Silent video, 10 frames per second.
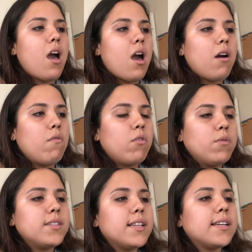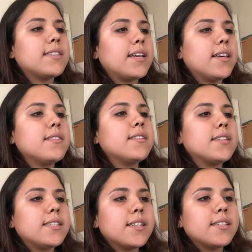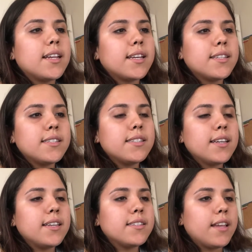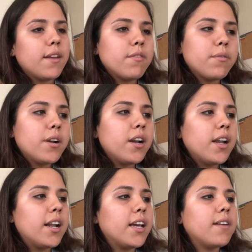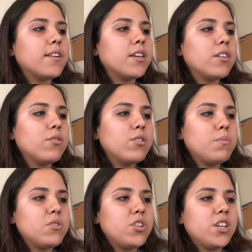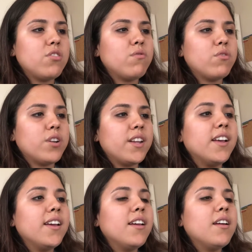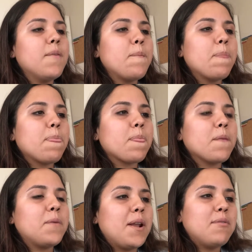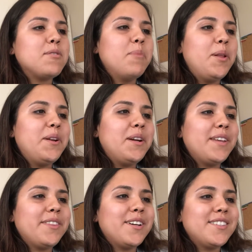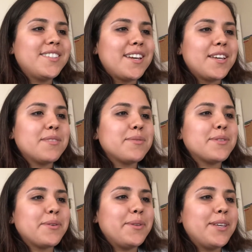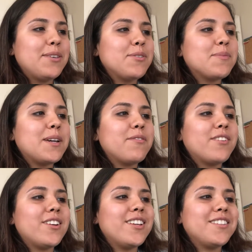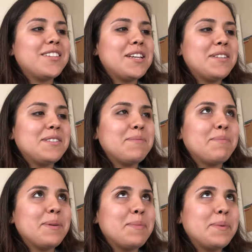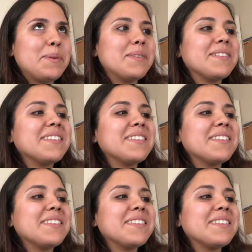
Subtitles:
I've always liked science in the sense that I can see science everywhere and I have a huge appreciation for it. When I was smaller, I thought science was only used by very intelligent people,